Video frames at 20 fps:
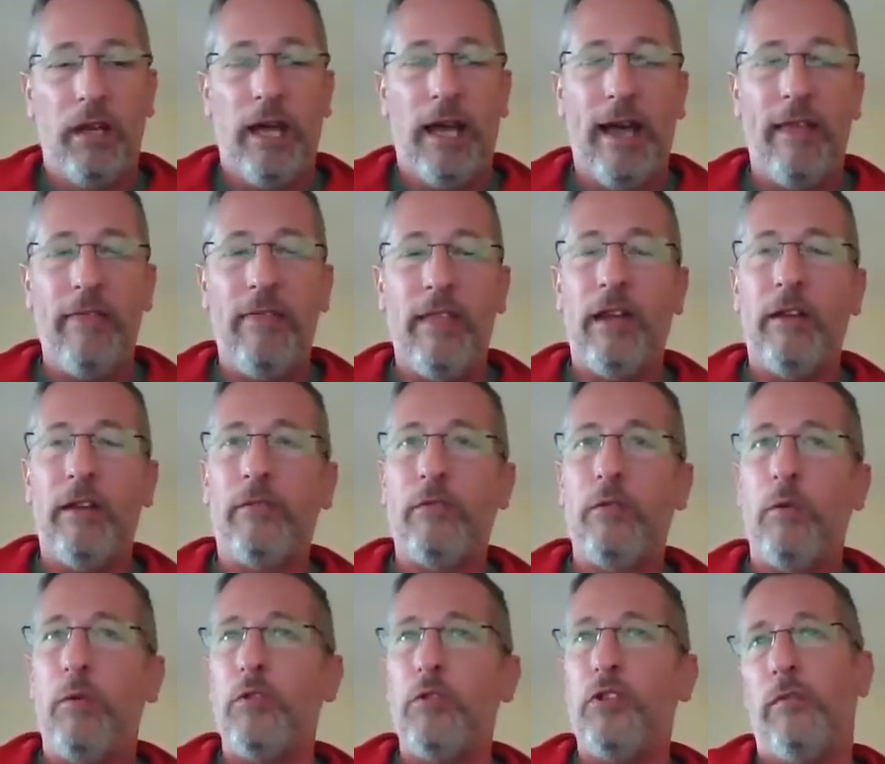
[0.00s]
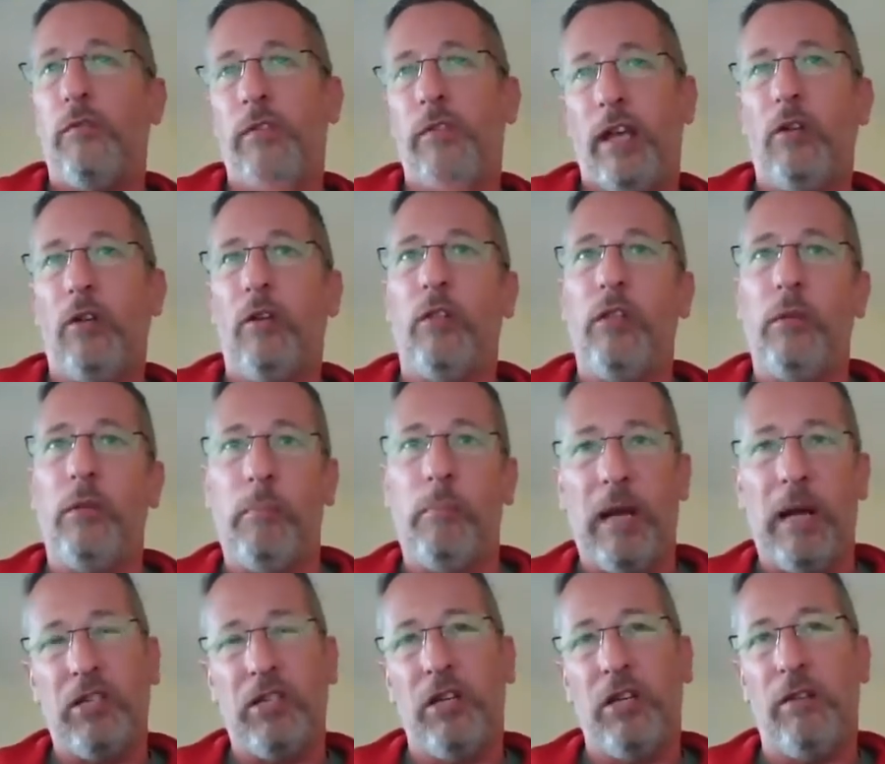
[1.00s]
And then, of course, you've then got the
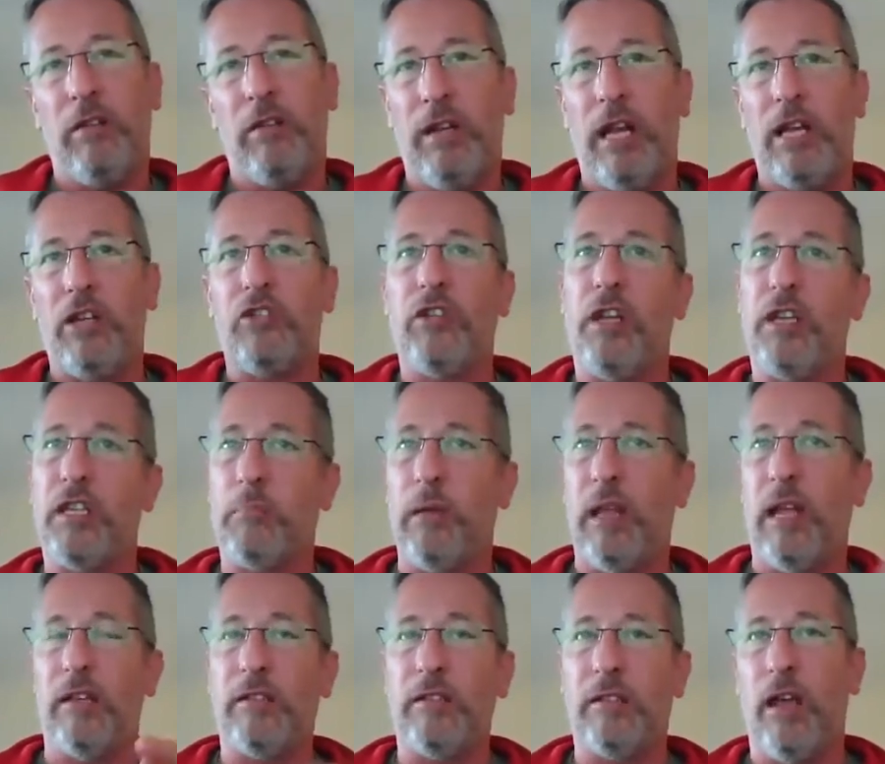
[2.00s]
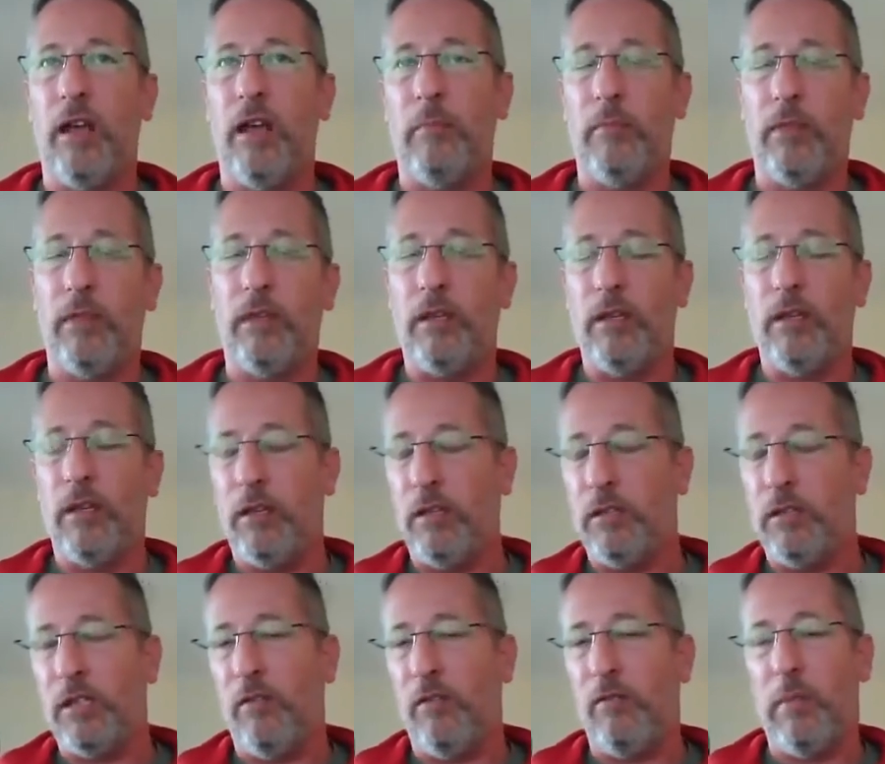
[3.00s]
budget for next year splits,
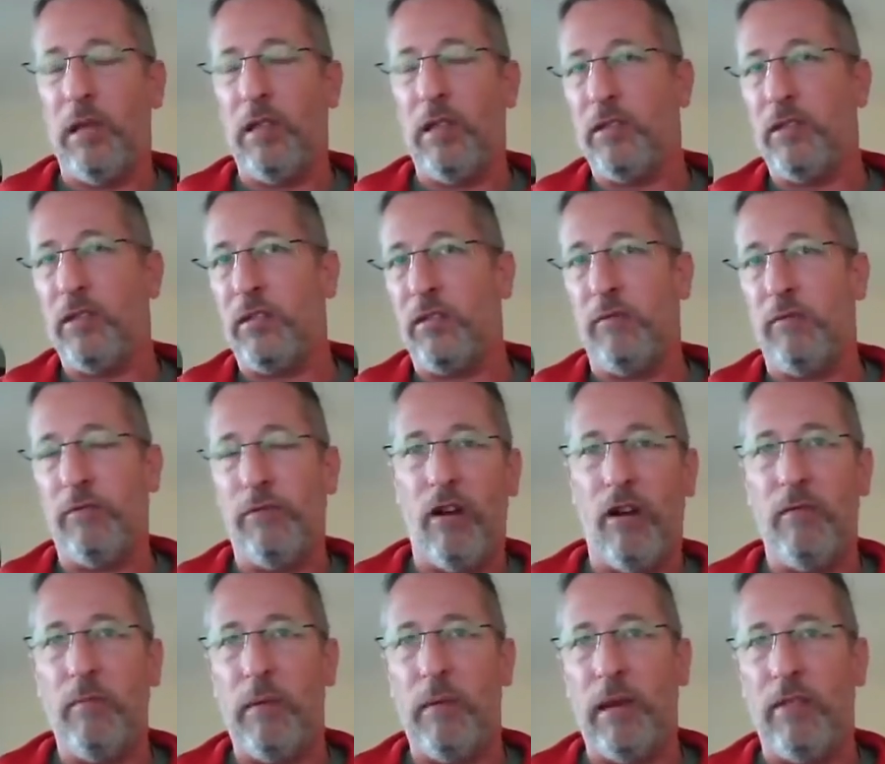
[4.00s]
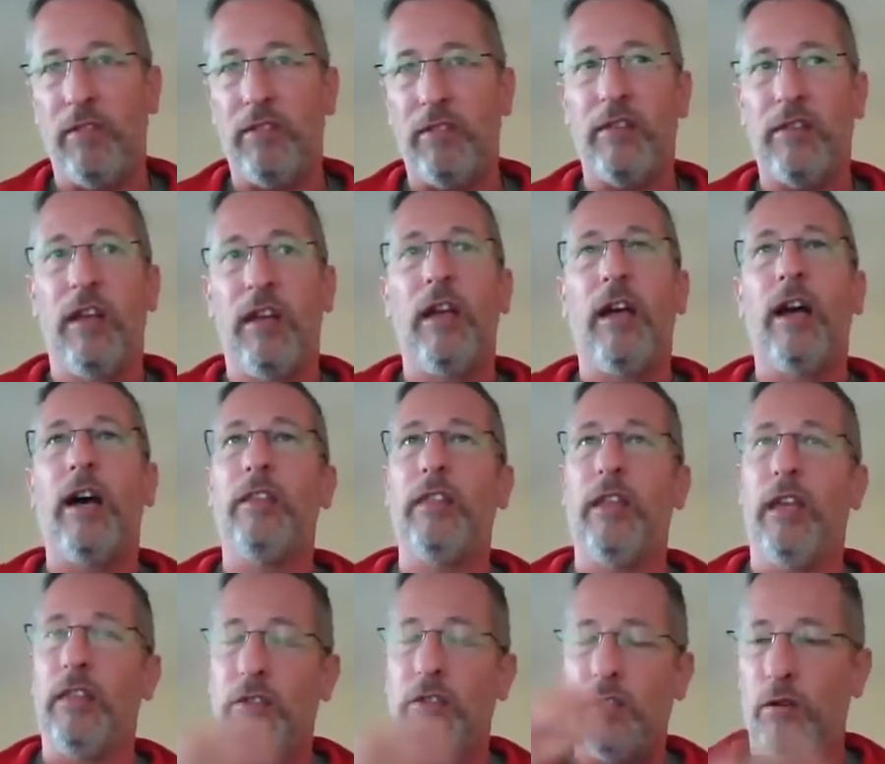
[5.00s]
7 months and 5 months, and then the
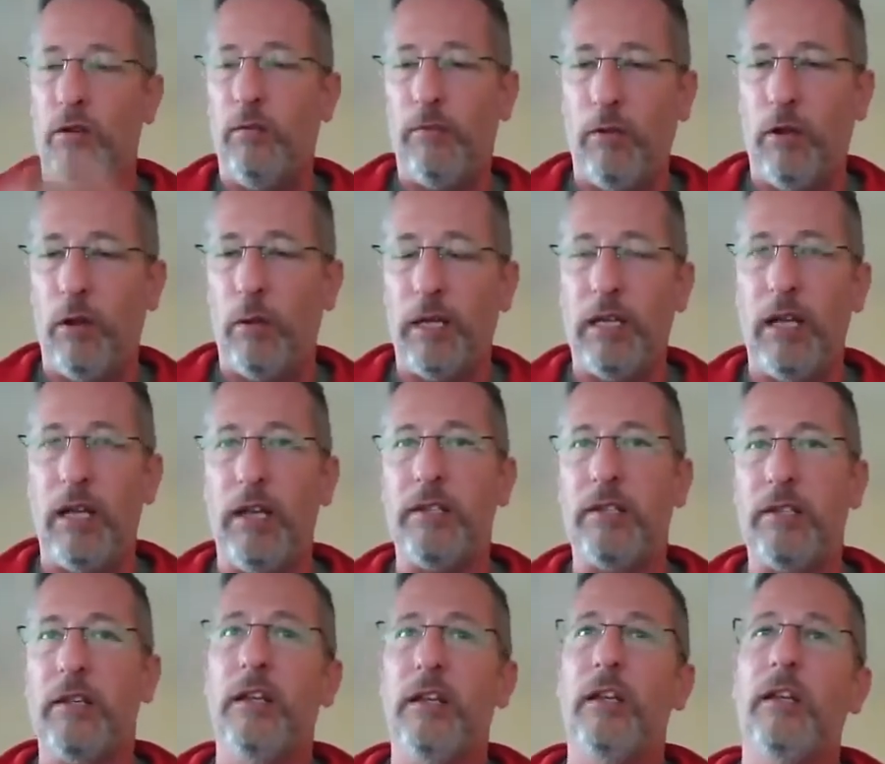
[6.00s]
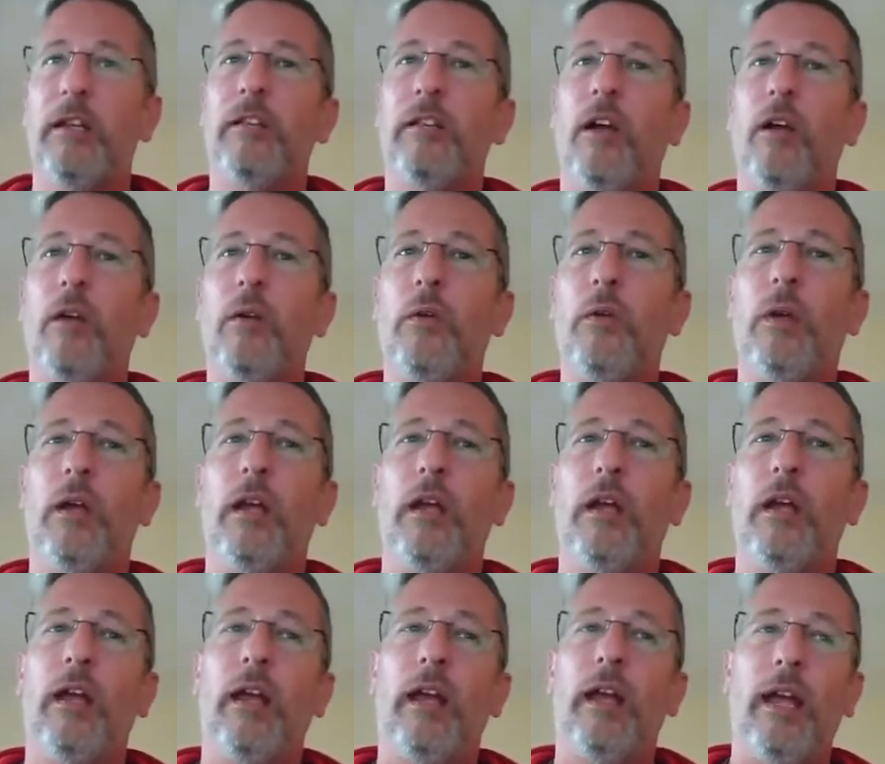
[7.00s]
2 following years. So
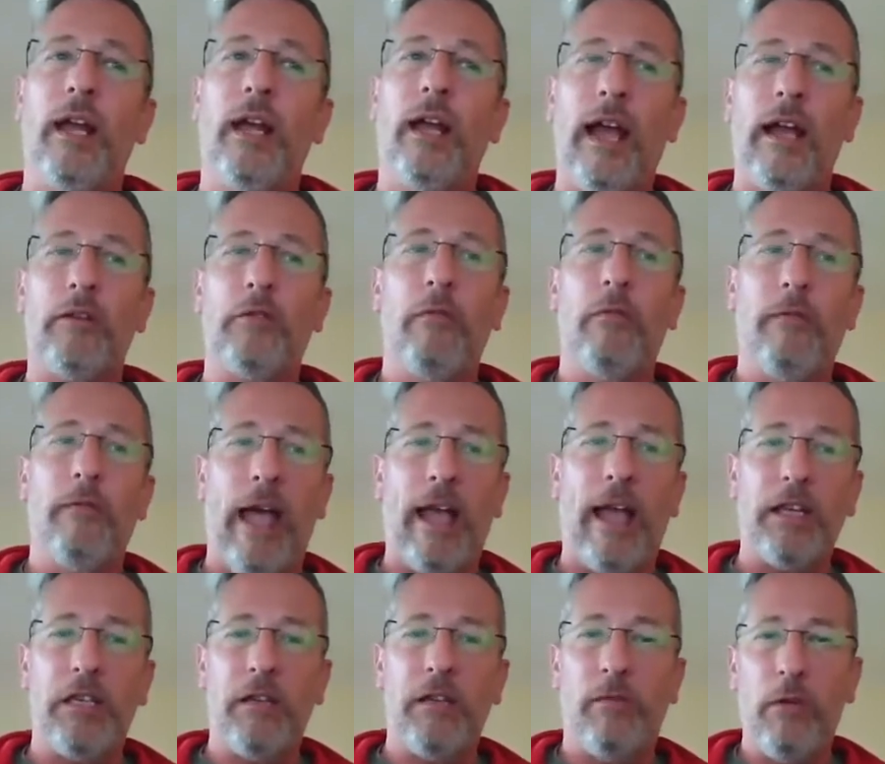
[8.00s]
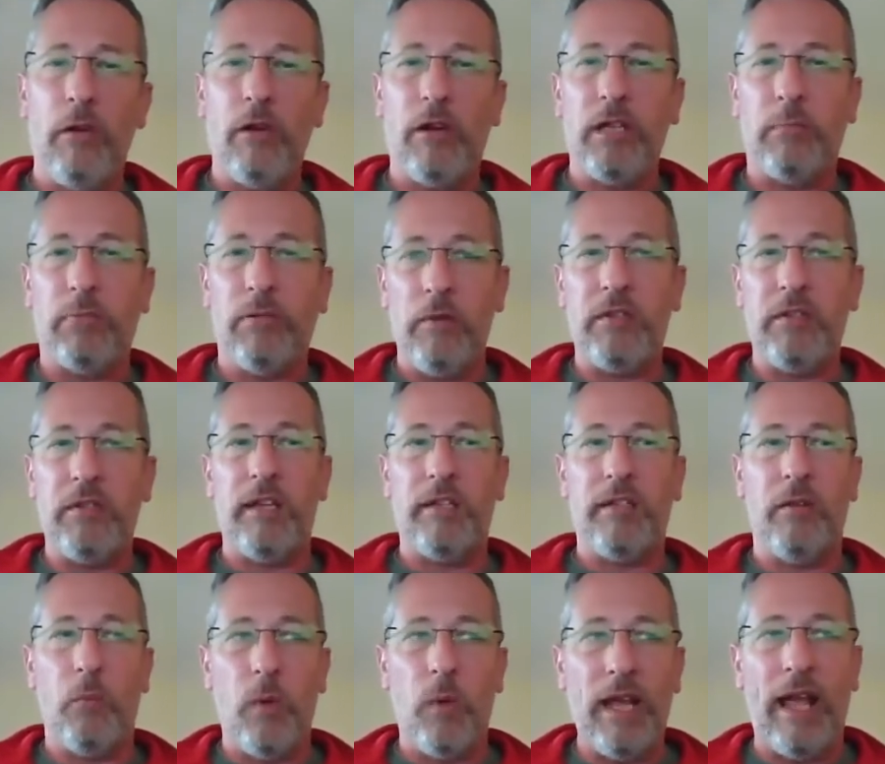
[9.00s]
in actual fact, if you look at the
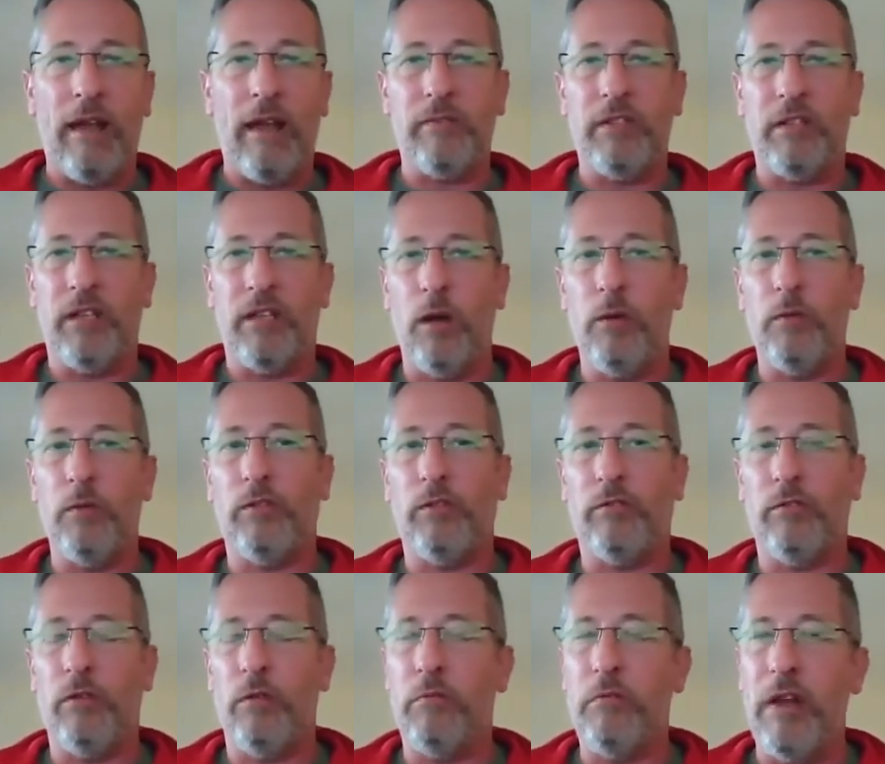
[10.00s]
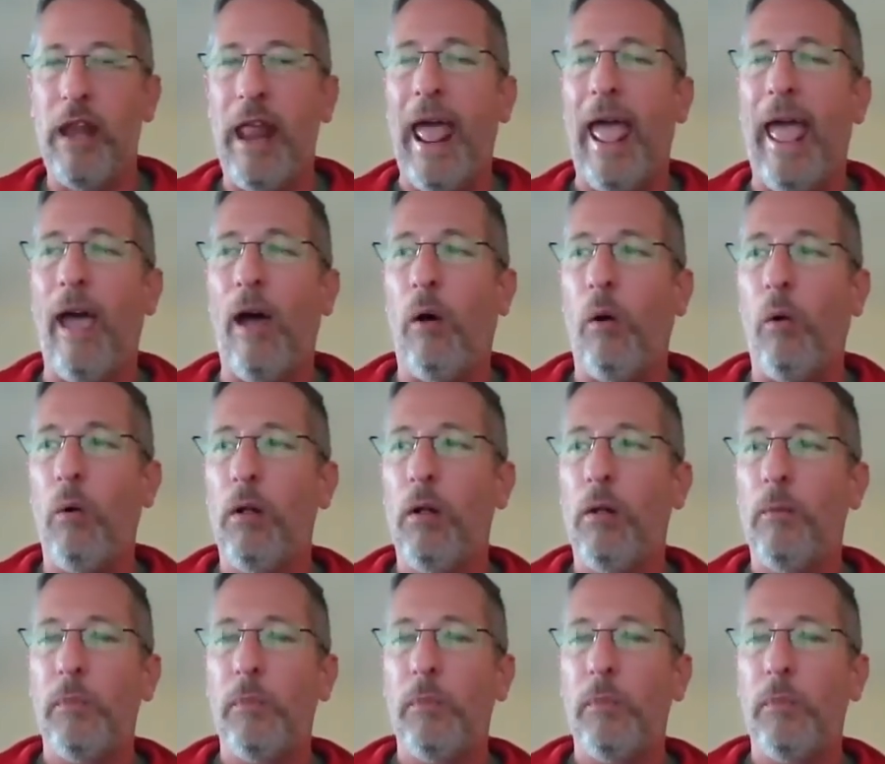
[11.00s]
process that we have to go through now,